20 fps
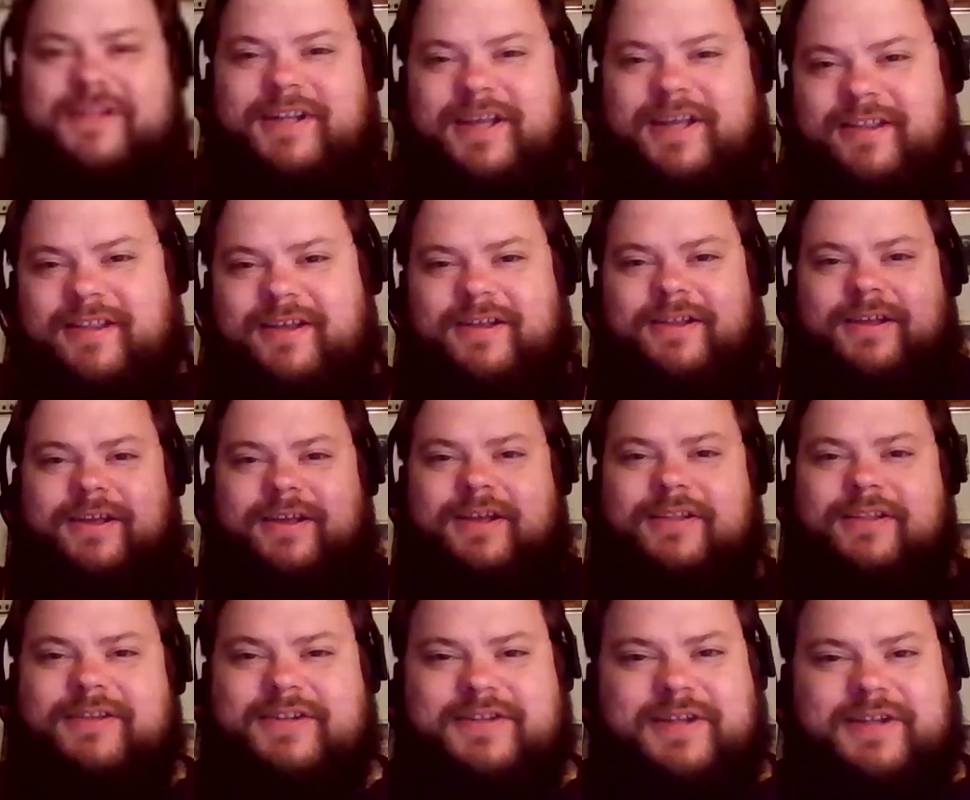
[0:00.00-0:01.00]
the
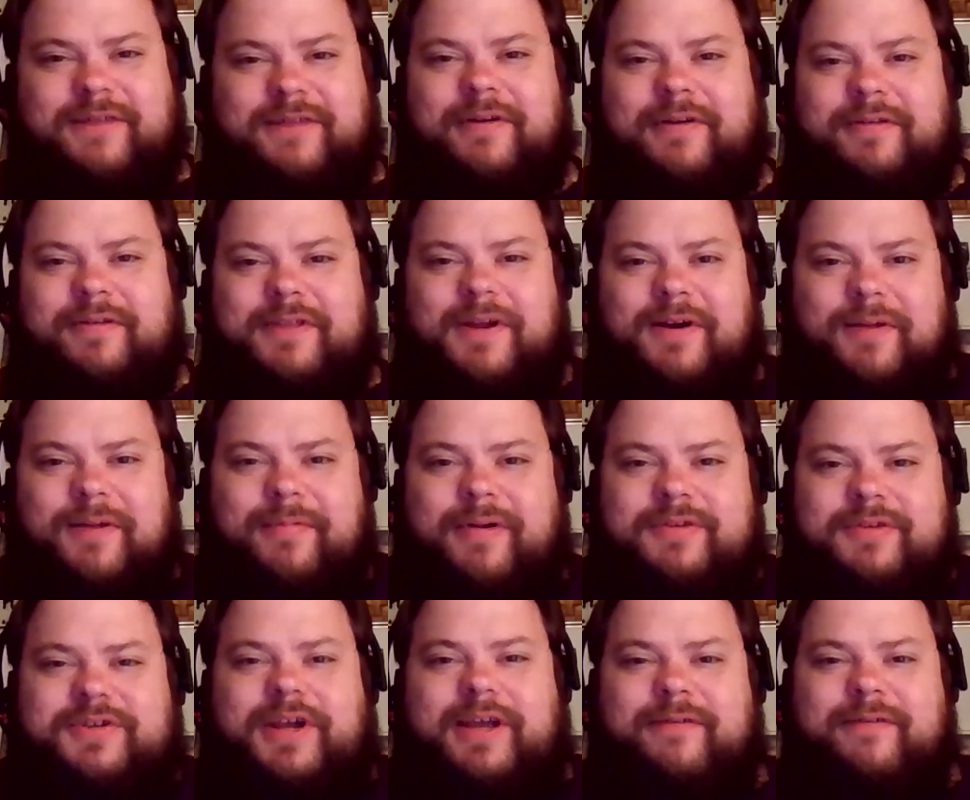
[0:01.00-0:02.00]
stuff out there
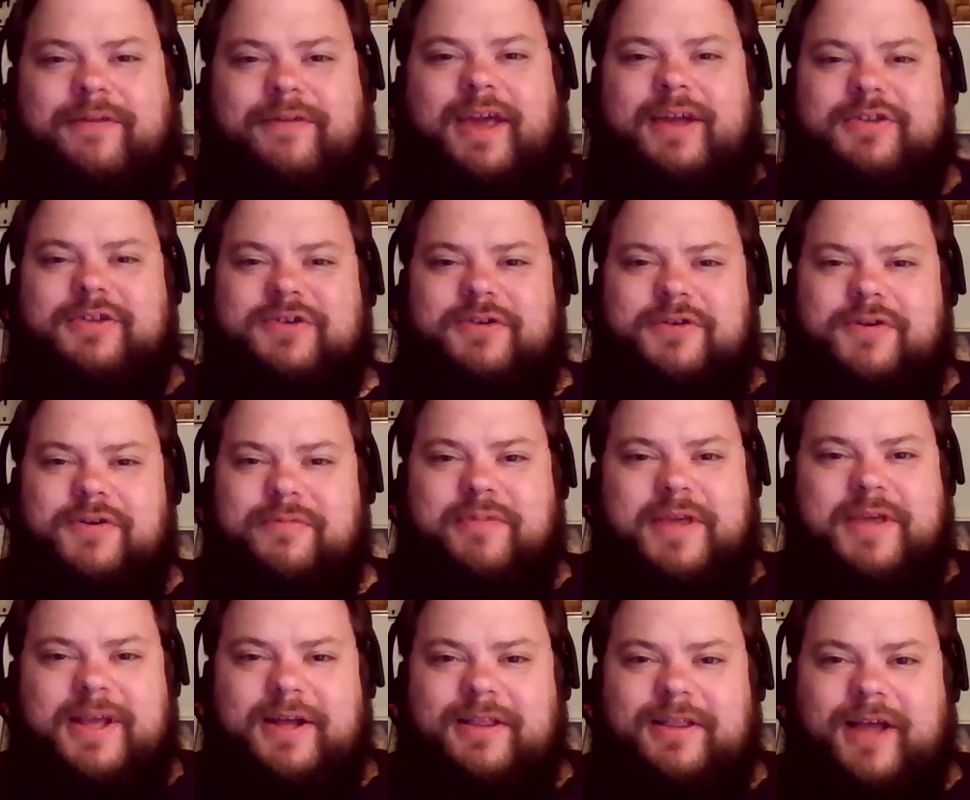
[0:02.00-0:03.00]
about JFK Jr.
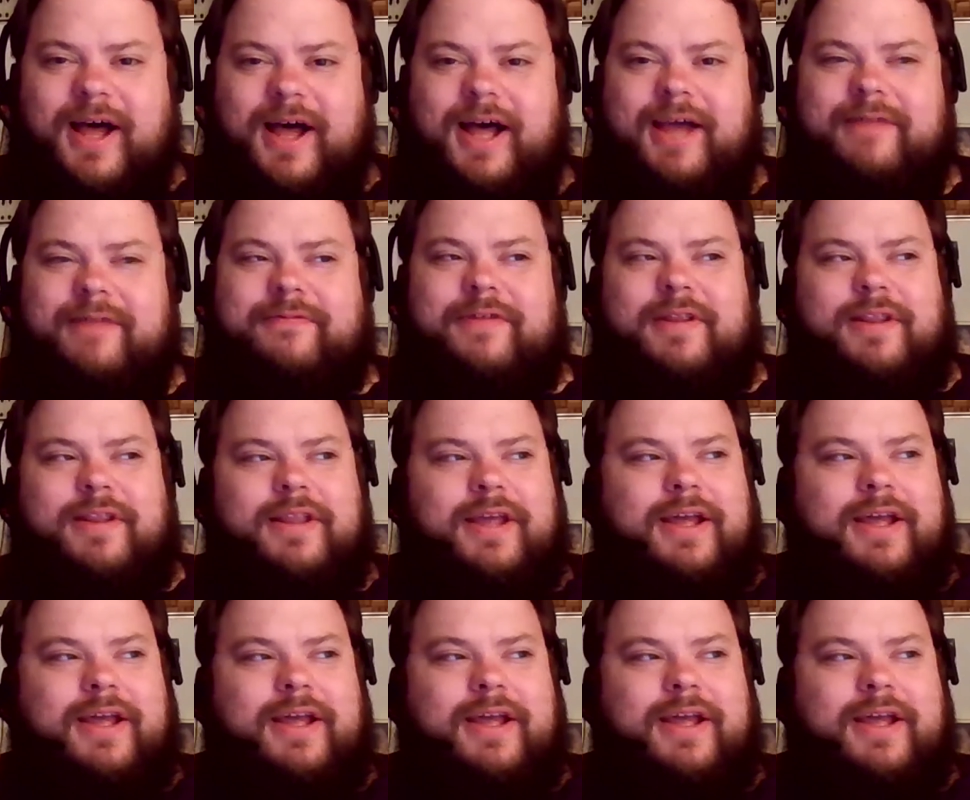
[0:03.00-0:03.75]
being alive and